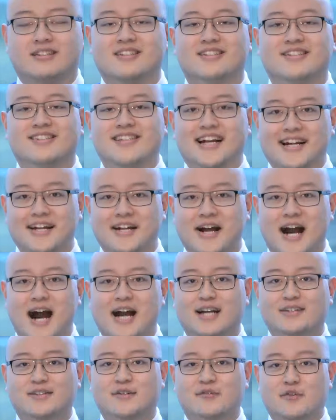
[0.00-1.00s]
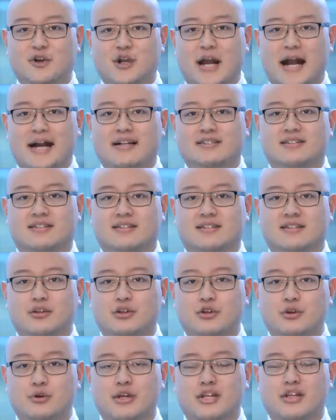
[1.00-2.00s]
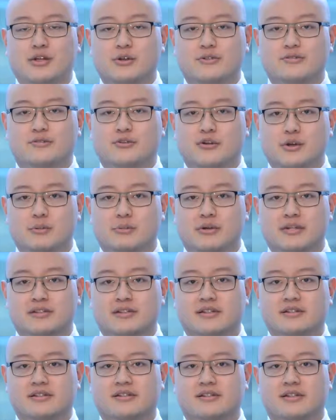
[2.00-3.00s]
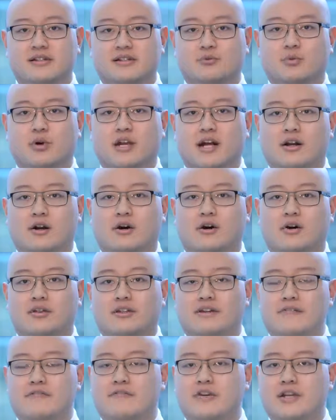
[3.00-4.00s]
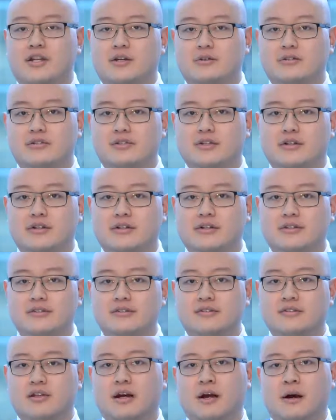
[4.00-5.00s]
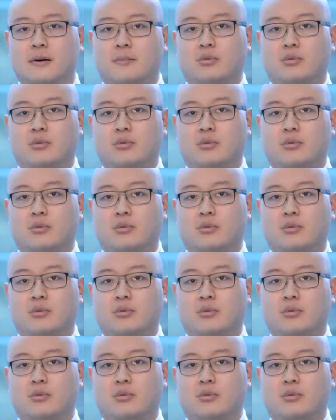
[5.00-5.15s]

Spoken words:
The second highest converting asset that you can use for your business is what I call the video series